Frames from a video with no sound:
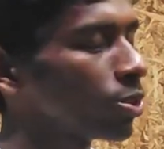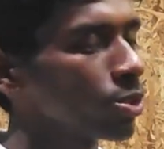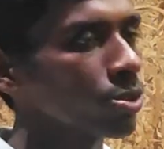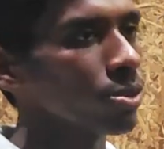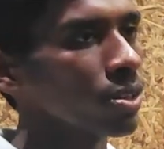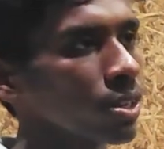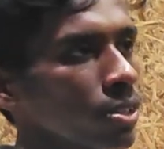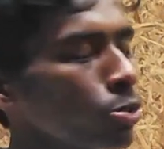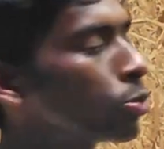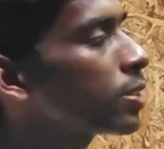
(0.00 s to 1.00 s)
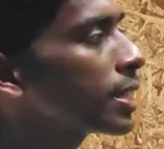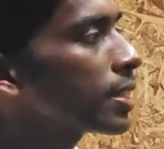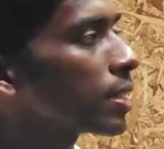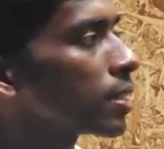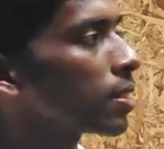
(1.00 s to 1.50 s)
Do you
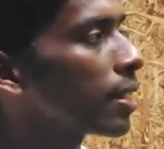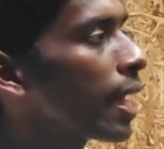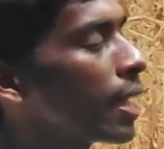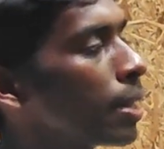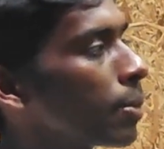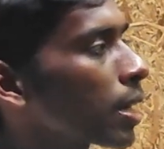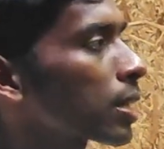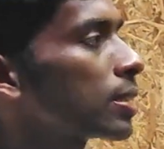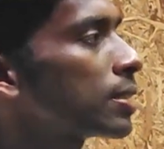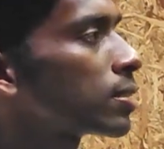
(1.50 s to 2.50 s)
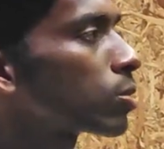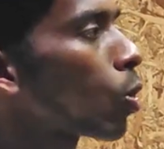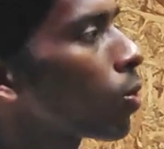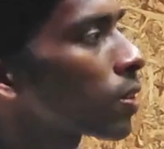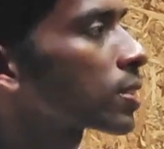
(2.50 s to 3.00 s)
think the AI market is
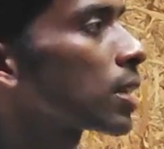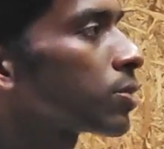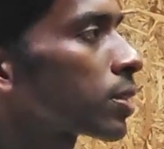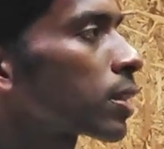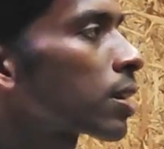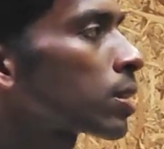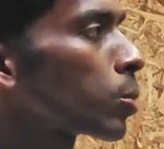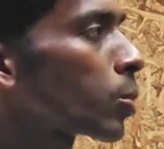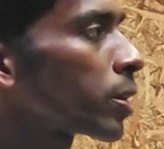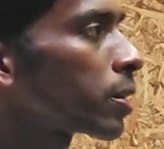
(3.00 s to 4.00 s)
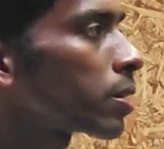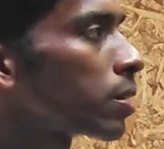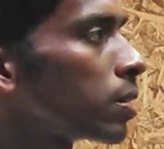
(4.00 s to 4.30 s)
oversaturated at the moment?